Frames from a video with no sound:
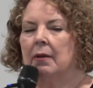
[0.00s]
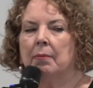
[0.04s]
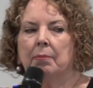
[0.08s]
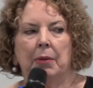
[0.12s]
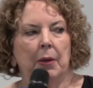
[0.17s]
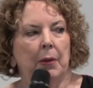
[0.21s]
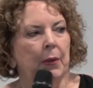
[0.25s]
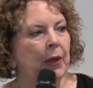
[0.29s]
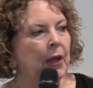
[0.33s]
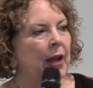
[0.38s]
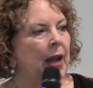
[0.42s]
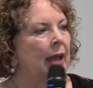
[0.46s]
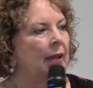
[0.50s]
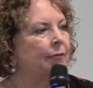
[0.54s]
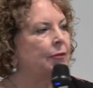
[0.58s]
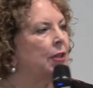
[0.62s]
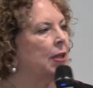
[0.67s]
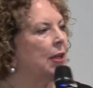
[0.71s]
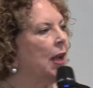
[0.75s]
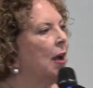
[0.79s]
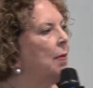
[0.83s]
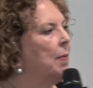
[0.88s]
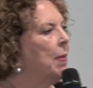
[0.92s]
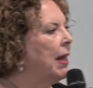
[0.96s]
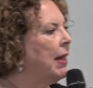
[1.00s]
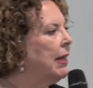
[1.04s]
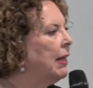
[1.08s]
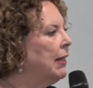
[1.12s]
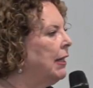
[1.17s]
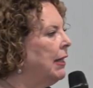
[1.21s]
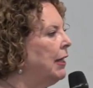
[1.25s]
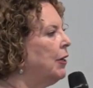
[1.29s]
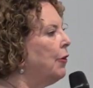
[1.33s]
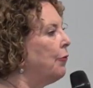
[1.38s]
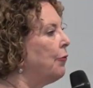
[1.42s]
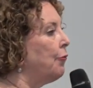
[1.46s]
But we're going to have to come at
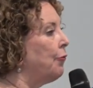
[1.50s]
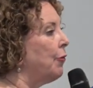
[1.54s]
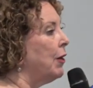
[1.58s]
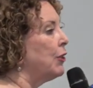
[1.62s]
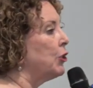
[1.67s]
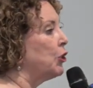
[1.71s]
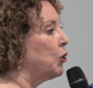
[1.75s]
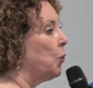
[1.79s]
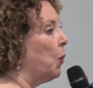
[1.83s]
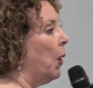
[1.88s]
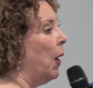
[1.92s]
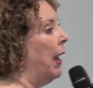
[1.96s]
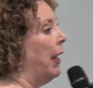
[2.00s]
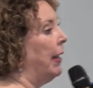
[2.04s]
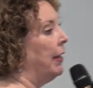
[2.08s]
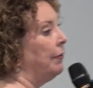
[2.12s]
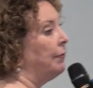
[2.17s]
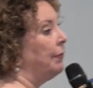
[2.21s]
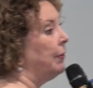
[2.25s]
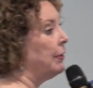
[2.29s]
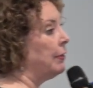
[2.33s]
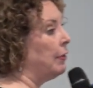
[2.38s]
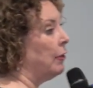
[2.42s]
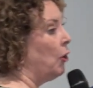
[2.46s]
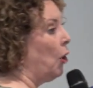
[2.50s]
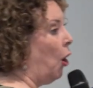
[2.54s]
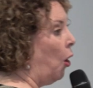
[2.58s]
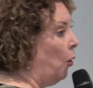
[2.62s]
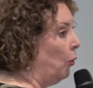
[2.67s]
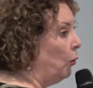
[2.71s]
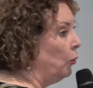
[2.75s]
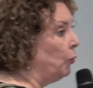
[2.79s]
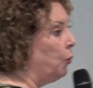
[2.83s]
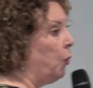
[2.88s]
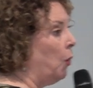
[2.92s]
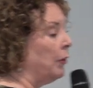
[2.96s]
it in a fresh way if it's an
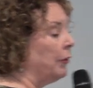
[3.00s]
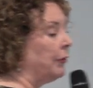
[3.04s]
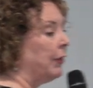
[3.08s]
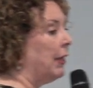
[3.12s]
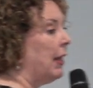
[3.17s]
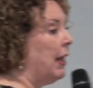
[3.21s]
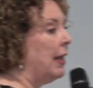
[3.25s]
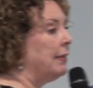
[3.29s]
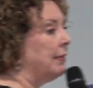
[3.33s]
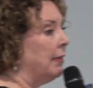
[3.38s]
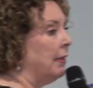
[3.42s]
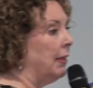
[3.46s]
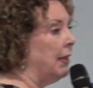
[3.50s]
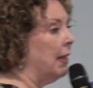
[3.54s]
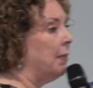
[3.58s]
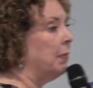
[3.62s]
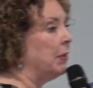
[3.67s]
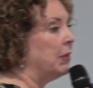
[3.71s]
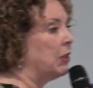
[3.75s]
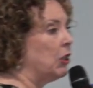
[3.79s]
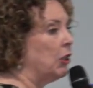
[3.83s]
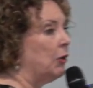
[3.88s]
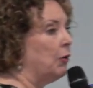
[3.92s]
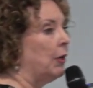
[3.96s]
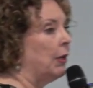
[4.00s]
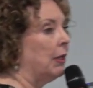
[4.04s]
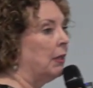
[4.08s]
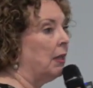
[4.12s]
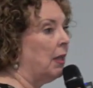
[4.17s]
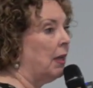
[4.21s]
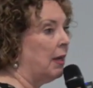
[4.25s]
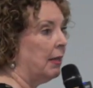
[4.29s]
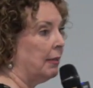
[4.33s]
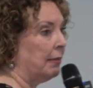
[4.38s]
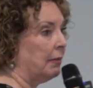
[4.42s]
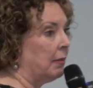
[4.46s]
old want that hasn't yet
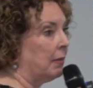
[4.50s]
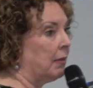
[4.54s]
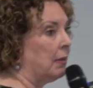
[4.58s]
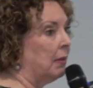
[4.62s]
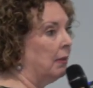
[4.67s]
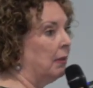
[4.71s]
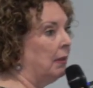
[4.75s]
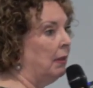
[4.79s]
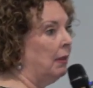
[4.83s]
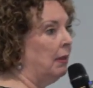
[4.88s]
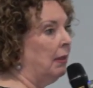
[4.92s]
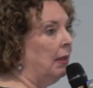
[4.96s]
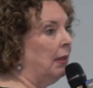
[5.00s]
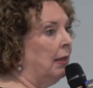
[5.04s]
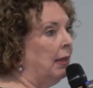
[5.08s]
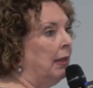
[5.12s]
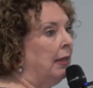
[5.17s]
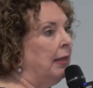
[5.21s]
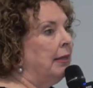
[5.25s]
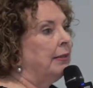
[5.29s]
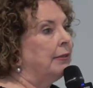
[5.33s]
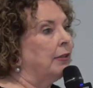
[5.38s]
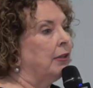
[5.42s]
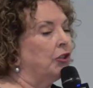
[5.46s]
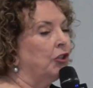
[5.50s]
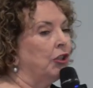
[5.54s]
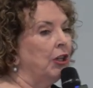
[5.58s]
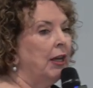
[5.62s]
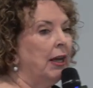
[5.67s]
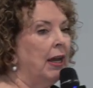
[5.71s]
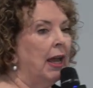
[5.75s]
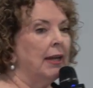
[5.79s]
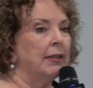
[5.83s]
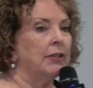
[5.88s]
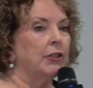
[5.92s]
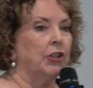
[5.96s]
materialized. So she
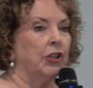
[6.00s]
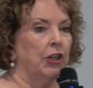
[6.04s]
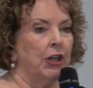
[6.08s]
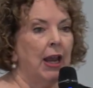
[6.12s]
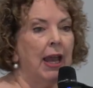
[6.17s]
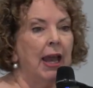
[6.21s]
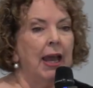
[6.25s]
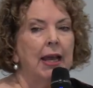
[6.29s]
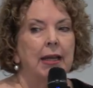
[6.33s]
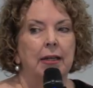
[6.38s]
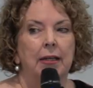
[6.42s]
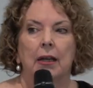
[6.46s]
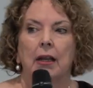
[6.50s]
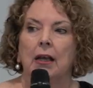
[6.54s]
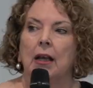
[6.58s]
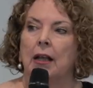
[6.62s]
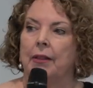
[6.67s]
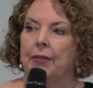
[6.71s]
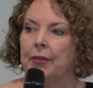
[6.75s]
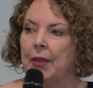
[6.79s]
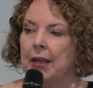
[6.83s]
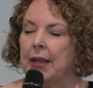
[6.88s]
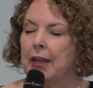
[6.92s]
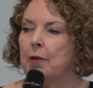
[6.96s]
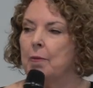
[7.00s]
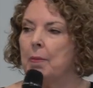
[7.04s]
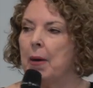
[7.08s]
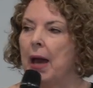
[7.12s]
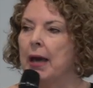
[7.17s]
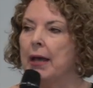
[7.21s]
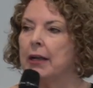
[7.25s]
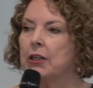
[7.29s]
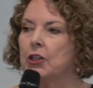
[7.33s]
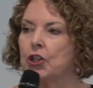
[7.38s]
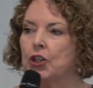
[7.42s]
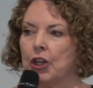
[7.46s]
had, think
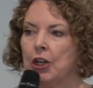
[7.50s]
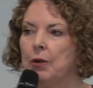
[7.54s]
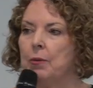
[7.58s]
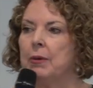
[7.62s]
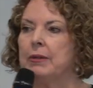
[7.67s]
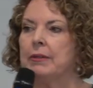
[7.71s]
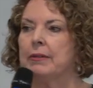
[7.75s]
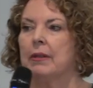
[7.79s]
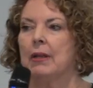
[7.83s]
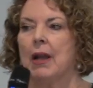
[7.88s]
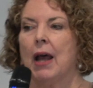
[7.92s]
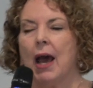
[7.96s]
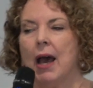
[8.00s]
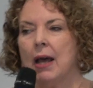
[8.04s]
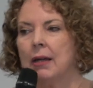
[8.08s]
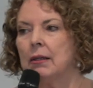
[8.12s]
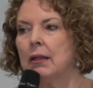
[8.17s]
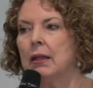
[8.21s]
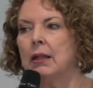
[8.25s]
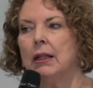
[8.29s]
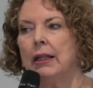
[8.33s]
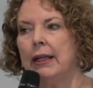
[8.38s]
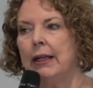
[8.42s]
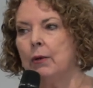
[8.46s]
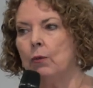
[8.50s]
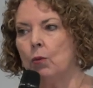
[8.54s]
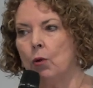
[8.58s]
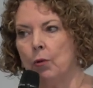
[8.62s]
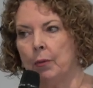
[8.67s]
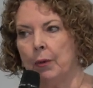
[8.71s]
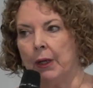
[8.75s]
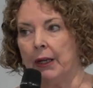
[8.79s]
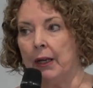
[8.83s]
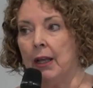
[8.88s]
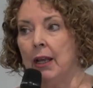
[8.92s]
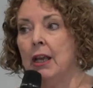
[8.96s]
about it, she was an unclean
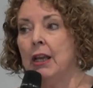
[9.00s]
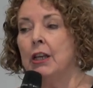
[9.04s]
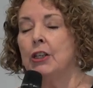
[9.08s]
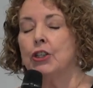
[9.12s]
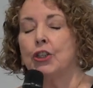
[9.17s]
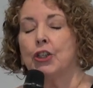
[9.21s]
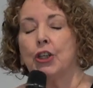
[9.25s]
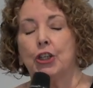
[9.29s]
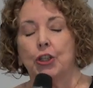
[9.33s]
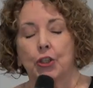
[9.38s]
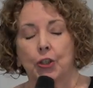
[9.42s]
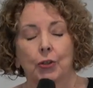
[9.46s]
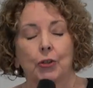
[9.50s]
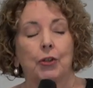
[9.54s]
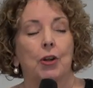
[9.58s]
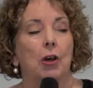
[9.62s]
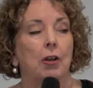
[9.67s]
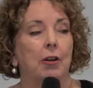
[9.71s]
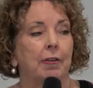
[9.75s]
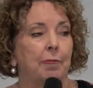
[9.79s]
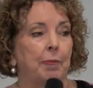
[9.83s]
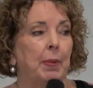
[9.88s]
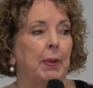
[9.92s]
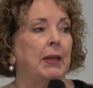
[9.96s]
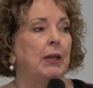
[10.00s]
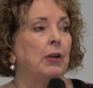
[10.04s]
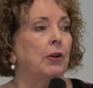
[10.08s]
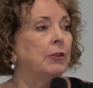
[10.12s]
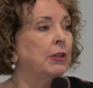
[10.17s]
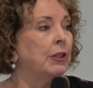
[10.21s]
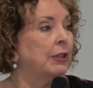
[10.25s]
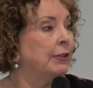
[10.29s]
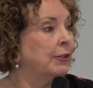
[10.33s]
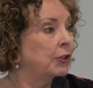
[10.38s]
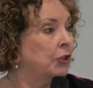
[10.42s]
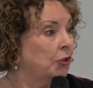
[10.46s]
woman. She should not have been on
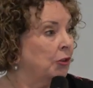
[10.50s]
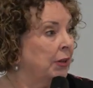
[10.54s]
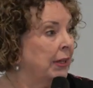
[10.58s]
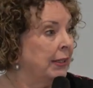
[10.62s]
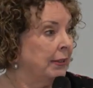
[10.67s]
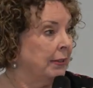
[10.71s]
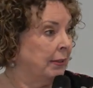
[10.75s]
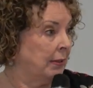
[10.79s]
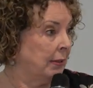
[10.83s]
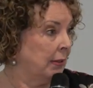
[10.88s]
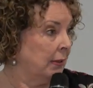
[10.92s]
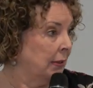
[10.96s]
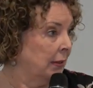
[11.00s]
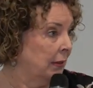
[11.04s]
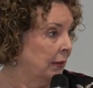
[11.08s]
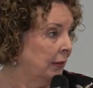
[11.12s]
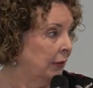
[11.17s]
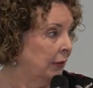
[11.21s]
the streets.